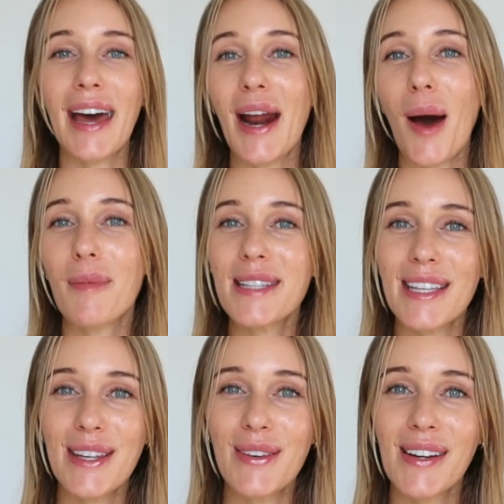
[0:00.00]
And I'll be
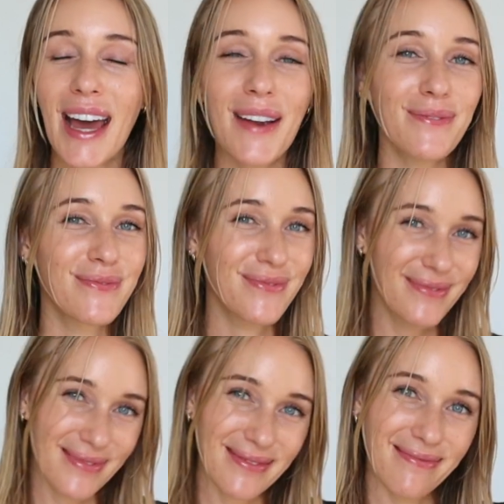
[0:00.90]
seeing you again
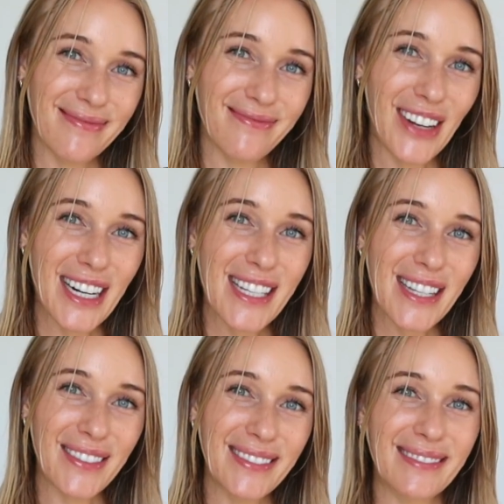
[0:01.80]
very
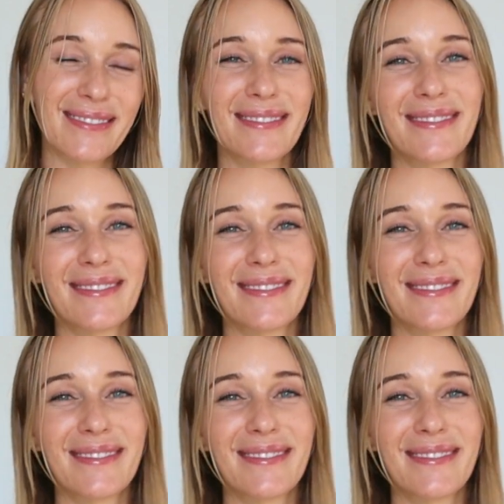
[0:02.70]
soon.